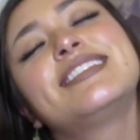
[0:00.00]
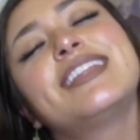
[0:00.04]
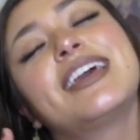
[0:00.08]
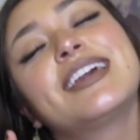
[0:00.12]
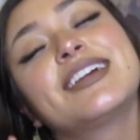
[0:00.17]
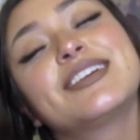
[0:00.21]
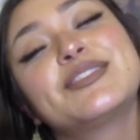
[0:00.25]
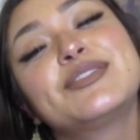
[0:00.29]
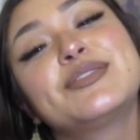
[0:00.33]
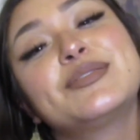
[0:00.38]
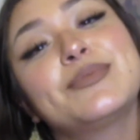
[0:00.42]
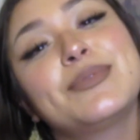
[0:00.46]

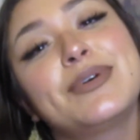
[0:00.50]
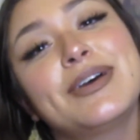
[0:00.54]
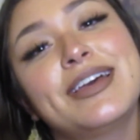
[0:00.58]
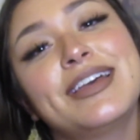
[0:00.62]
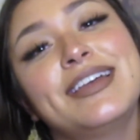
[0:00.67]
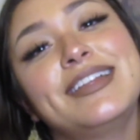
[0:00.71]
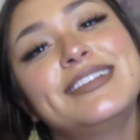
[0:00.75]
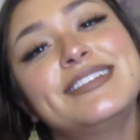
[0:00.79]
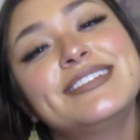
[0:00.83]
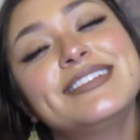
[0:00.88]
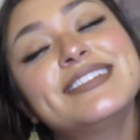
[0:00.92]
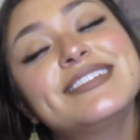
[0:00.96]
next
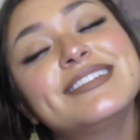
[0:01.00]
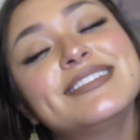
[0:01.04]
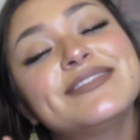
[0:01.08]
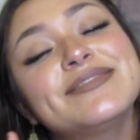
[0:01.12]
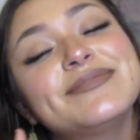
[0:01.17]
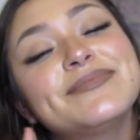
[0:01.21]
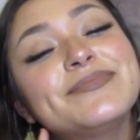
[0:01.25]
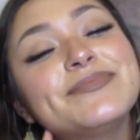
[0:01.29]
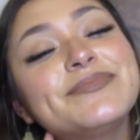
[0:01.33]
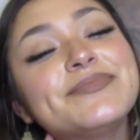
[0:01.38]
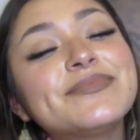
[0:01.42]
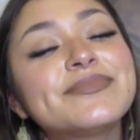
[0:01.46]
one.
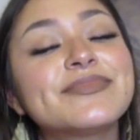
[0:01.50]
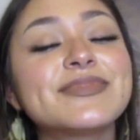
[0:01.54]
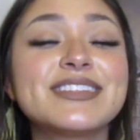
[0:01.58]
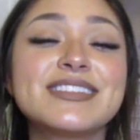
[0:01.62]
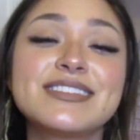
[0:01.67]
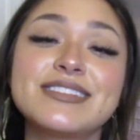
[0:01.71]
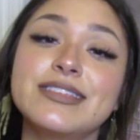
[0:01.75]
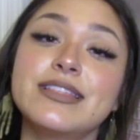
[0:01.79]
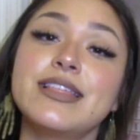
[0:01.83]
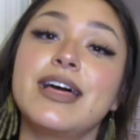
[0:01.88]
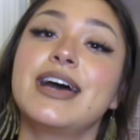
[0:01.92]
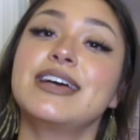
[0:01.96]
This
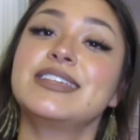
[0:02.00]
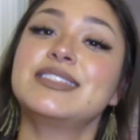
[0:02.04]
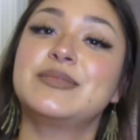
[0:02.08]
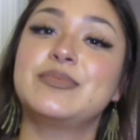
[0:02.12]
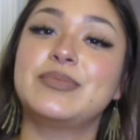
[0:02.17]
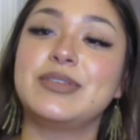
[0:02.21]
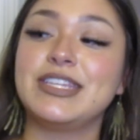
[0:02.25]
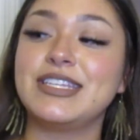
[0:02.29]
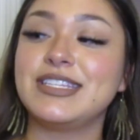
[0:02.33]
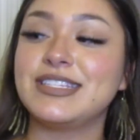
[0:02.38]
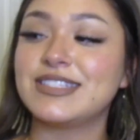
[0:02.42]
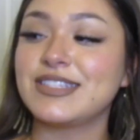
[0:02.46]
is the last
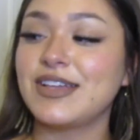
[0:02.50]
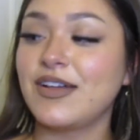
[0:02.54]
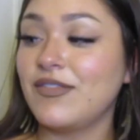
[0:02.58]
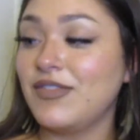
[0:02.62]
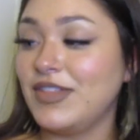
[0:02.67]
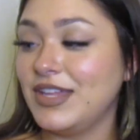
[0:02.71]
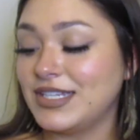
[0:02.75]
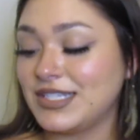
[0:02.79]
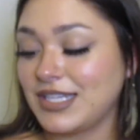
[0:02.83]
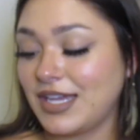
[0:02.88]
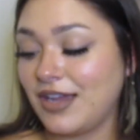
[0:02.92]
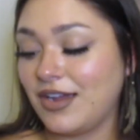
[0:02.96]
piece of
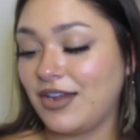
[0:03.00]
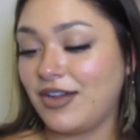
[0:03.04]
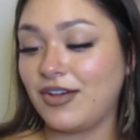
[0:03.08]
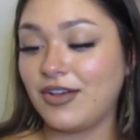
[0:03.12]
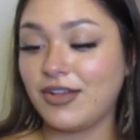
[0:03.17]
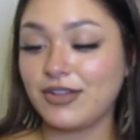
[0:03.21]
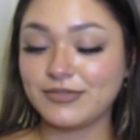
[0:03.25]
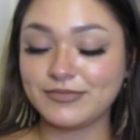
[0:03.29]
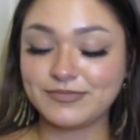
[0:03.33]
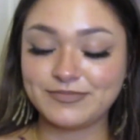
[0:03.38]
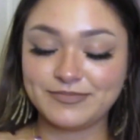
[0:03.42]
the entire haul.